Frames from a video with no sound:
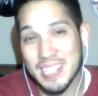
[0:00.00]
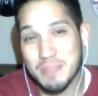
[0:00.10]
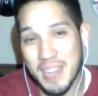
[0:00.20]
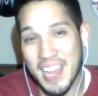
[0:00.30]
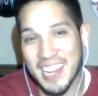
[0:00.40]

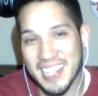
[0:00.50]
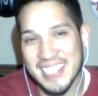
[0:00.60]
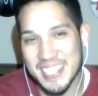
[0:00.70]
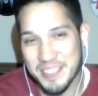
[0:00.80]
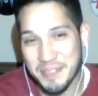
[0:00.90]
be honest.
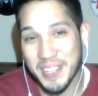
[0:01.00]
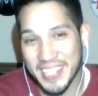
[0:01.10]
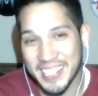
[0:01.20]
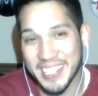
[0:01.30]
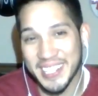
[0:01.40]
It's
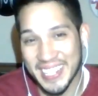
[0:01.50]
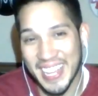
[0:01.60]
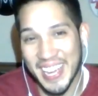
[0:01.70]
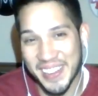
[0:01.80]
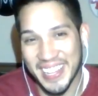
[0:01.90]
really looking
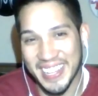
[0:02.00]
that way.